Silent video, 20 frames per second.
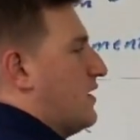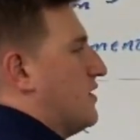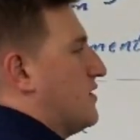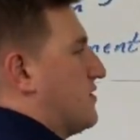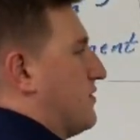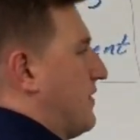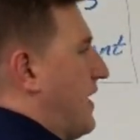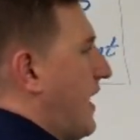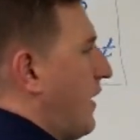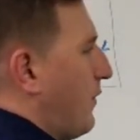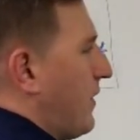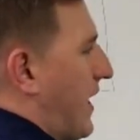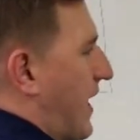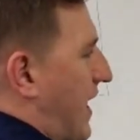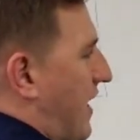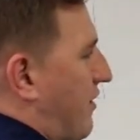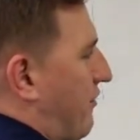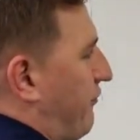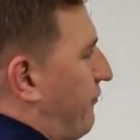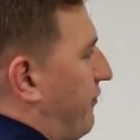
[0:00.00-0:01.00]
So now we
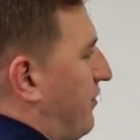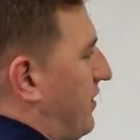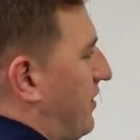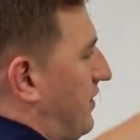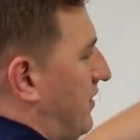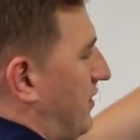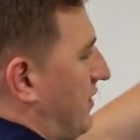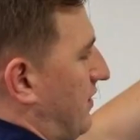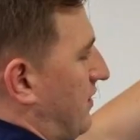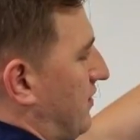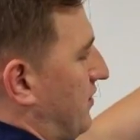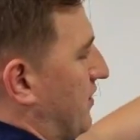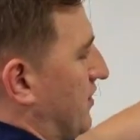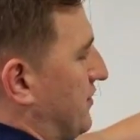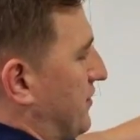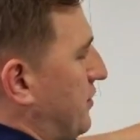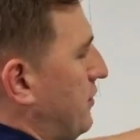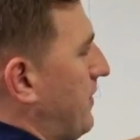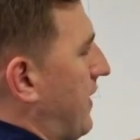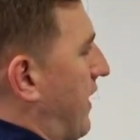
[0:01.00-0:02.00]
have the
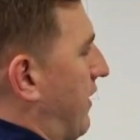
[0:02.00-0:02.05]
two